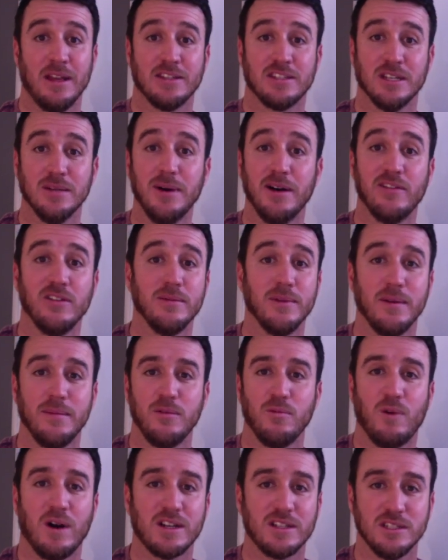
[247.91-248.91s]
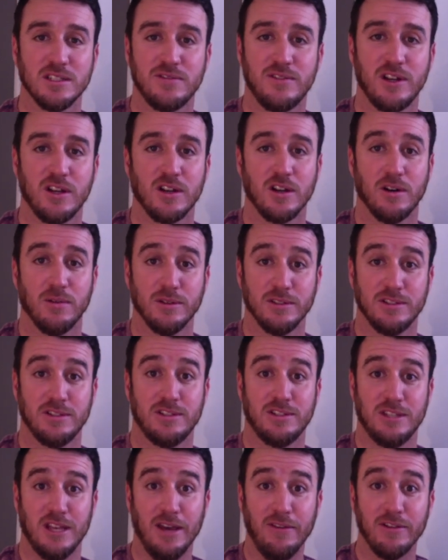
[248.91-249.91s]
Some of you may be watching this video going
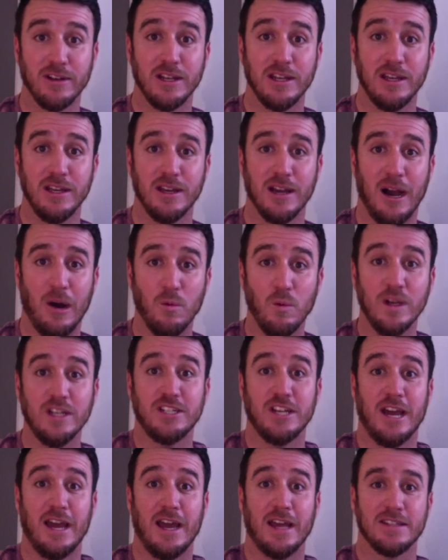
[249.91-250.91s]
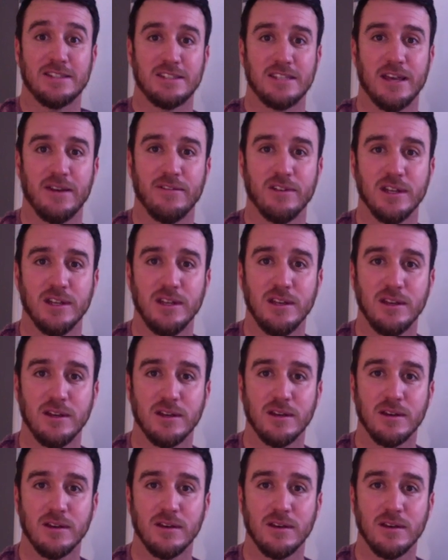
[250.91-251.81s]
70. I wish I had 70.